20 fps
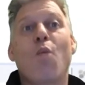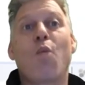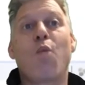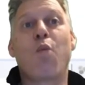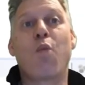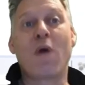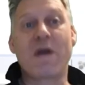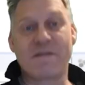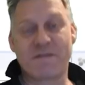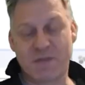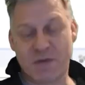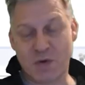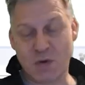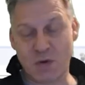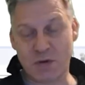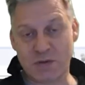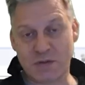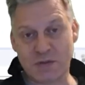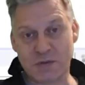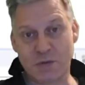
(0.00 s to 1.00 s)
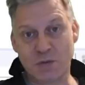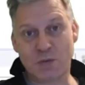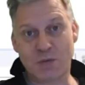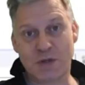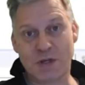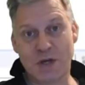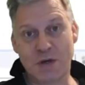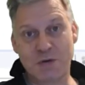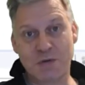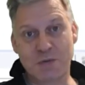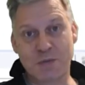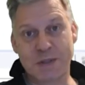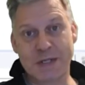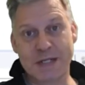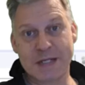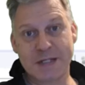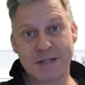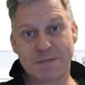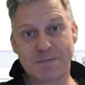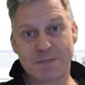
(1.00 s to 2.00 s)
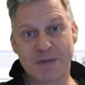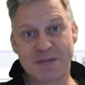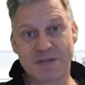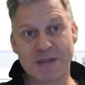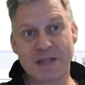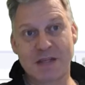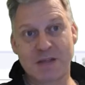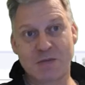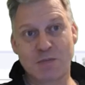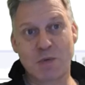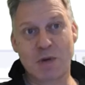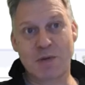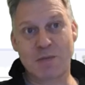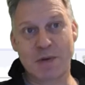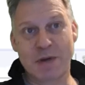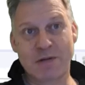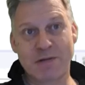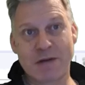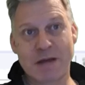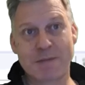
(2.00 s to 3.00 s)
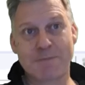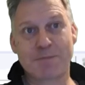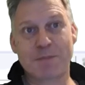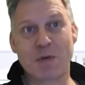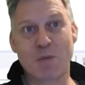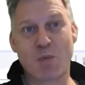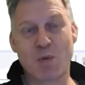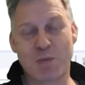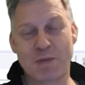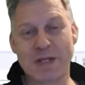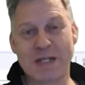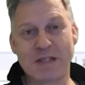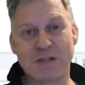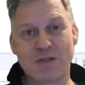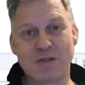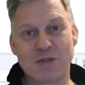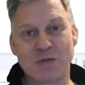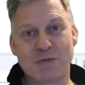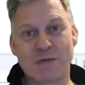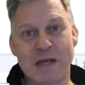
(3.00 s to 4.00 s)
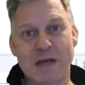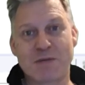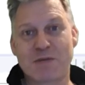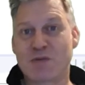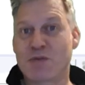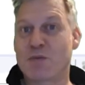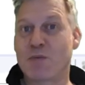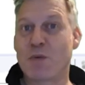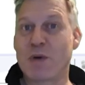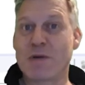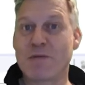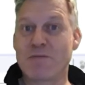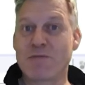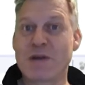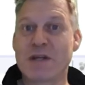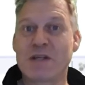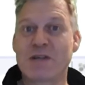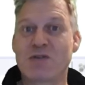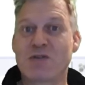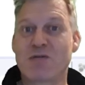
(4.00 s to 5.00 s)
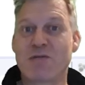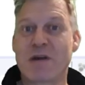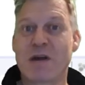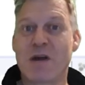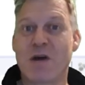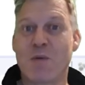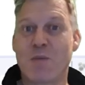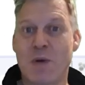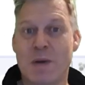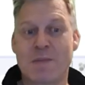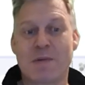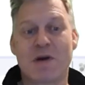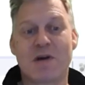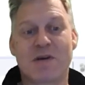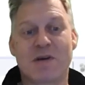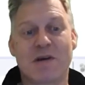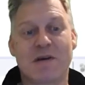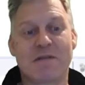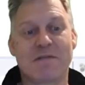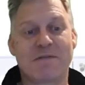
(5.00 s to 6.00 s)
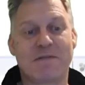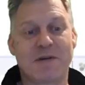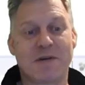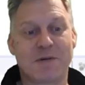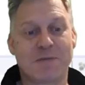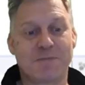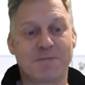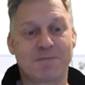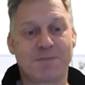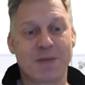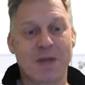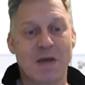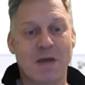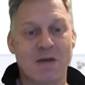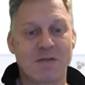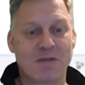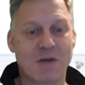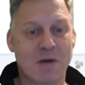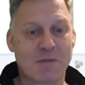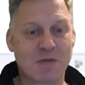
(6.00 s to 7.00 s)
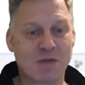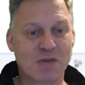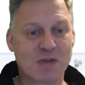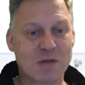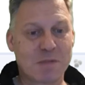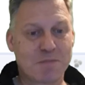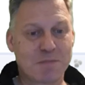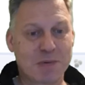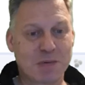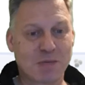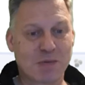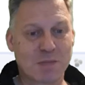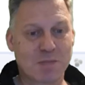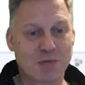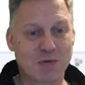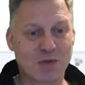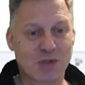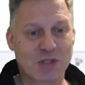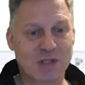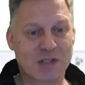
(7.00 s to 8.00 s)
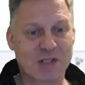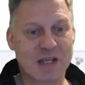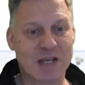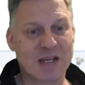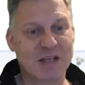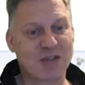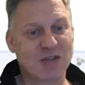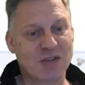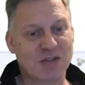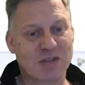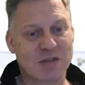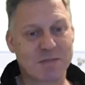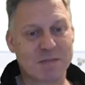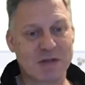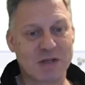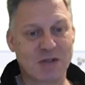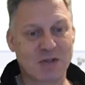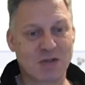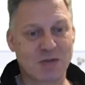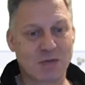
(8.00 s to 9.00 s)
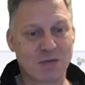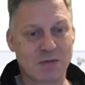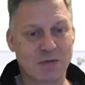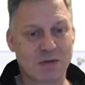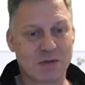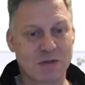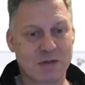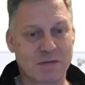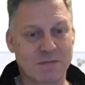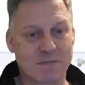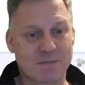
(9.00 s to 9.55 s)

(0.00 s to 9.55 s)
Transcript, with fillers: We've got all the code we need, I think is where we are at what we need to do now is we're ready to create our web archive file. So I'm just going to build the project again just to make sure that,